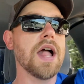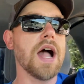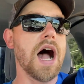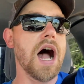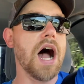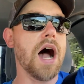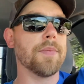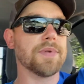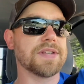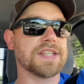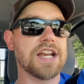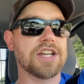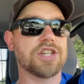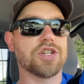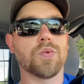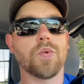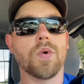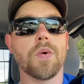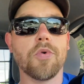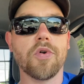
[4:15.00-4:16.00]
Um,
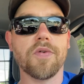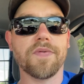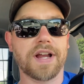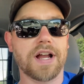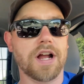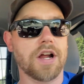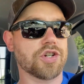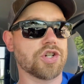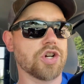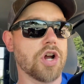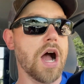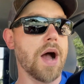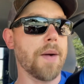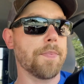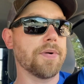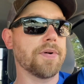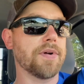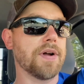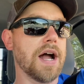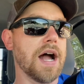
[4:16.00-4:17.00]
essentially, we're moving our shop
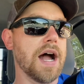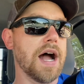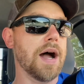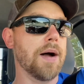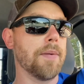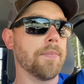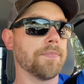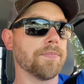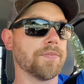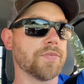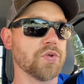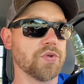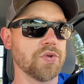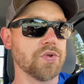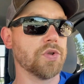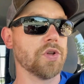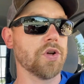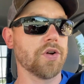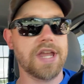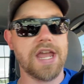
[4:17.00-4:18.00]
um, to a
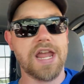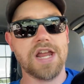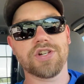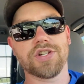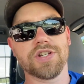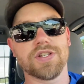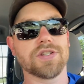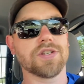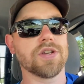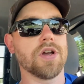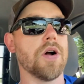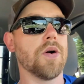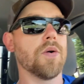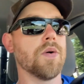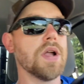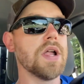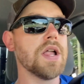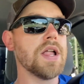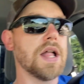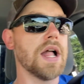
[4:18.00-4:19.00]
new location. So
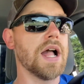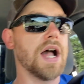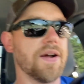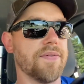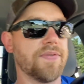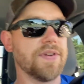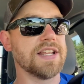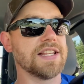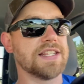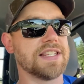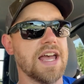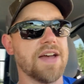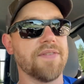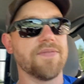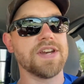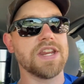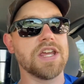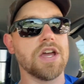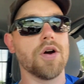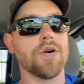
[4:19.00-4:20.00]
uh, if you didn't see that
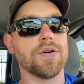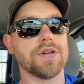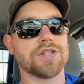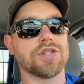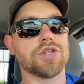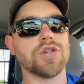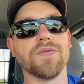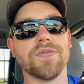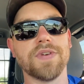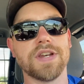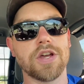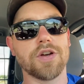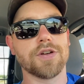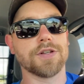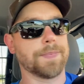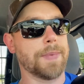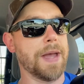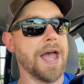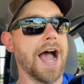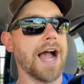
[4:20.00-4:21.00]
video, it's two
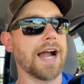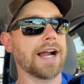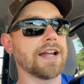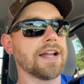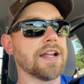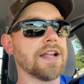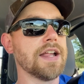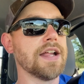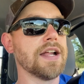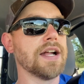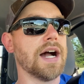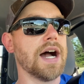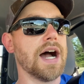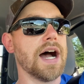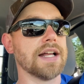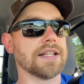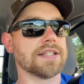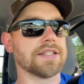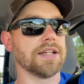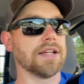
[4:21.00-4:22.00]
videos back.
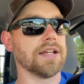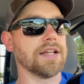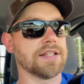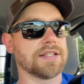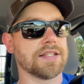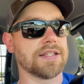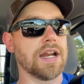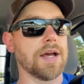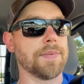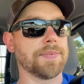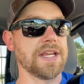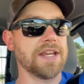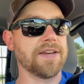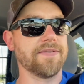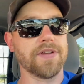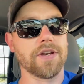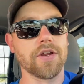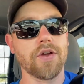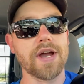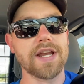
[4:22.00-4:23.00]
Uh, it's, a, it's an update
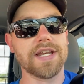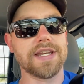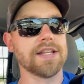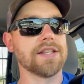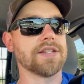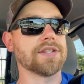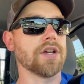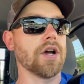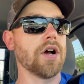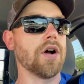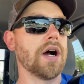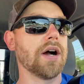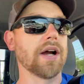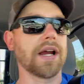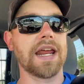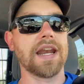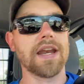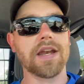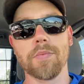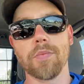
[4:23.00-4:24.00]
video I did. So I'll
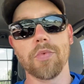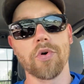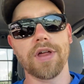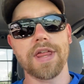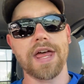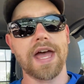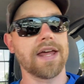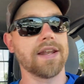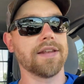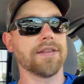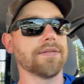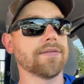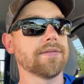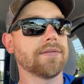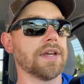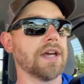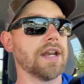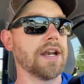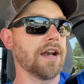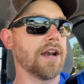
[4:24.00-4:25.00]
get into more of that
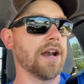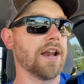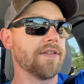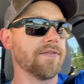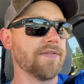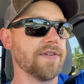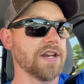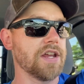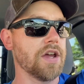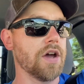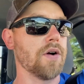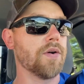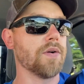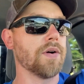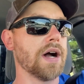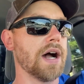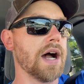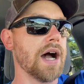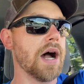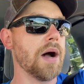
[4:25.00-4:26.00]
in another video.
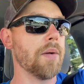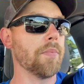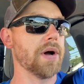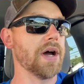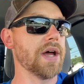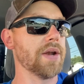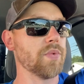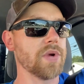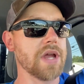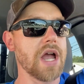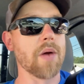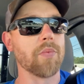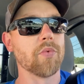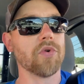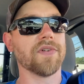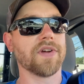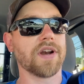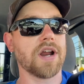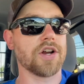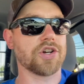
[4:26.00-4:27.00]
Uh, but we are
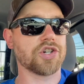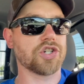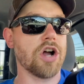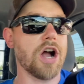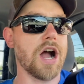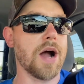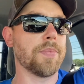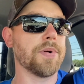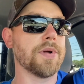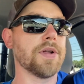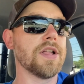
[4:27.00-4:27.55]
moving our shop.